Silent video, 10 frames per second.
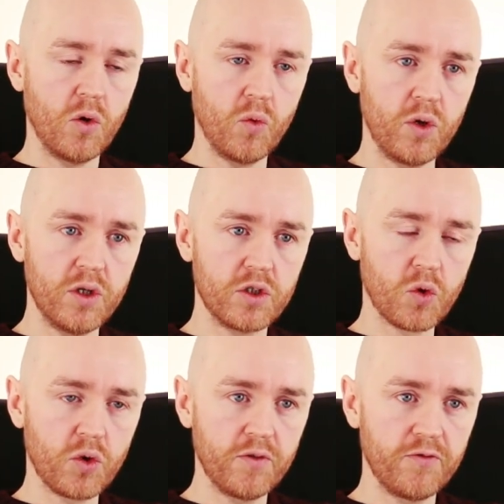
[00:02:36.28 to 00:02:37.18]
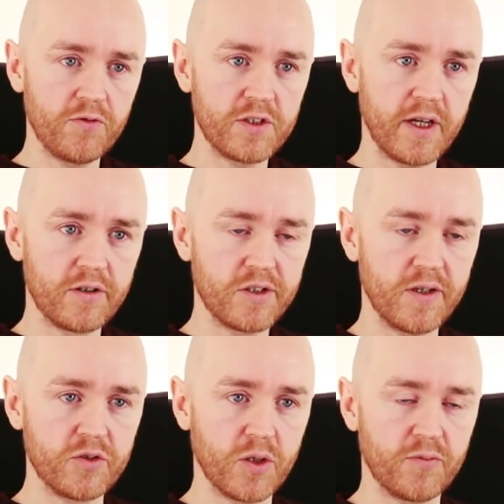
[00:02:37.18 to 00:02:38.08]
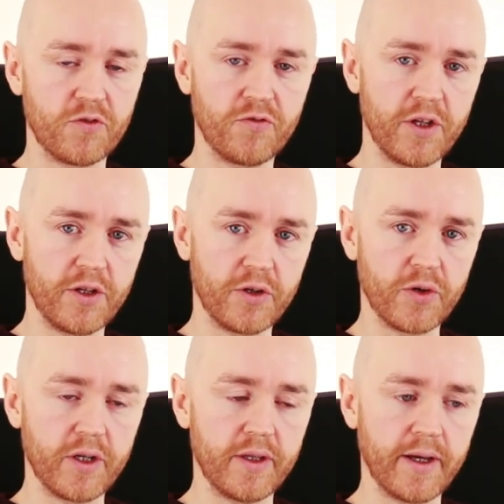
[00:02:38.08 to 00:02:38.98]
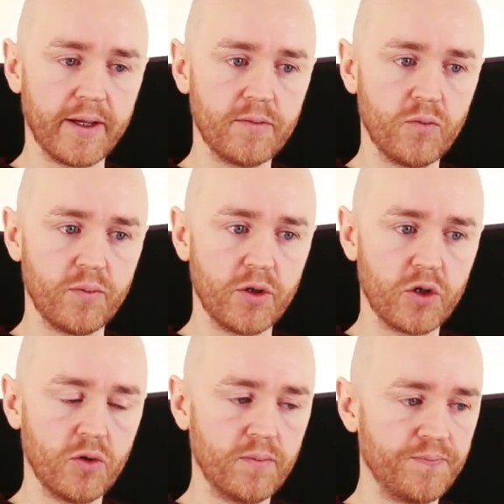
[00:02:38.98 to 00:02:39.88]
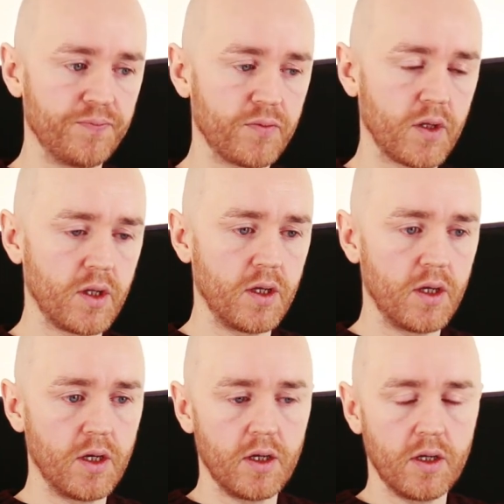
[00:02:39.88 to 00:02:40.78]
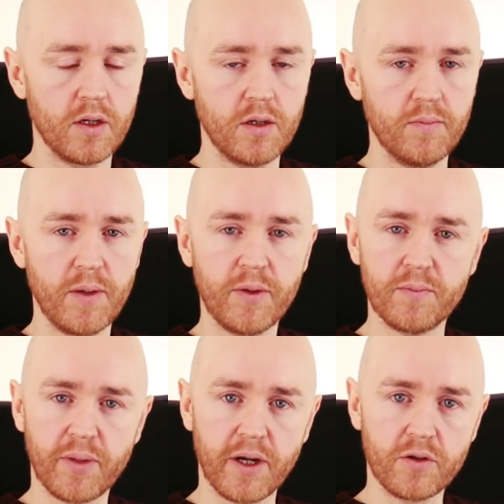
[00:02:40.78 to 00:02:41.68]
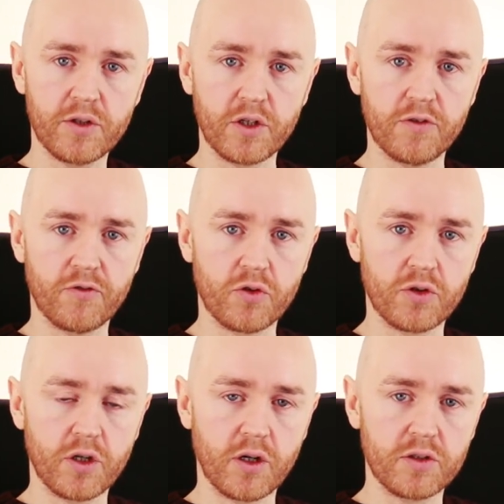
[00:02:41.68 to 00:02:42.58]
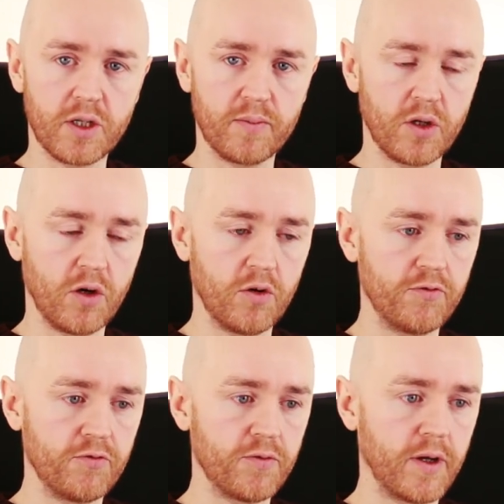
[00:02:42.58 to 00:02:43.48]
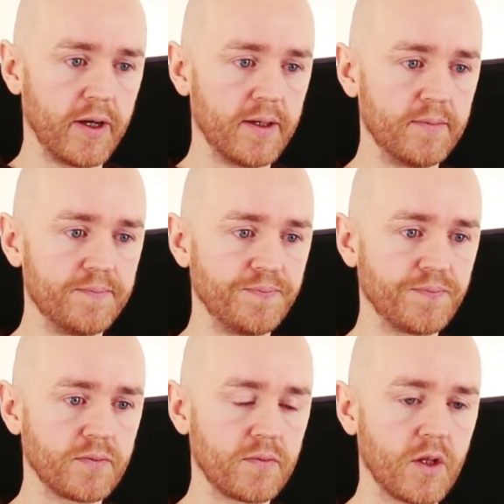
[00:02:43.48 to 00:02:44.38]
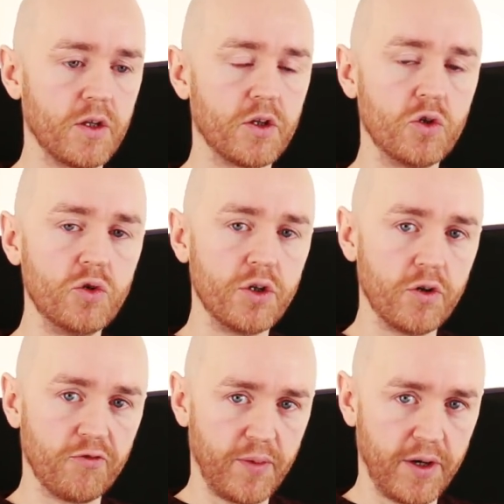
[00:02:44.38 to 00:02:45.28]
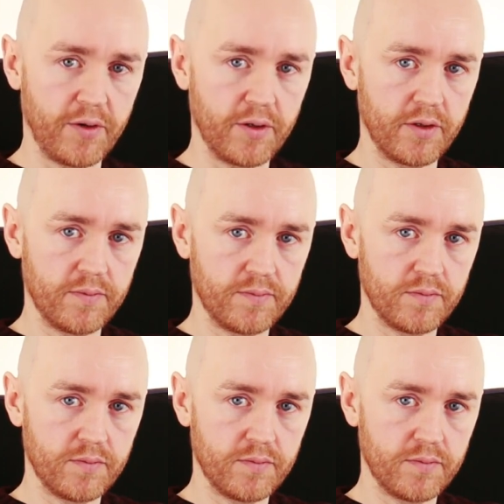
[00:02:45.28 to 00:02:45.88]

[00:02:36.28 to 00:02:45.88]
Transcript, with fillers: We sort of set ourselves up for failure in that we become, maybe in parenting you've heard the concept of the good enough parent.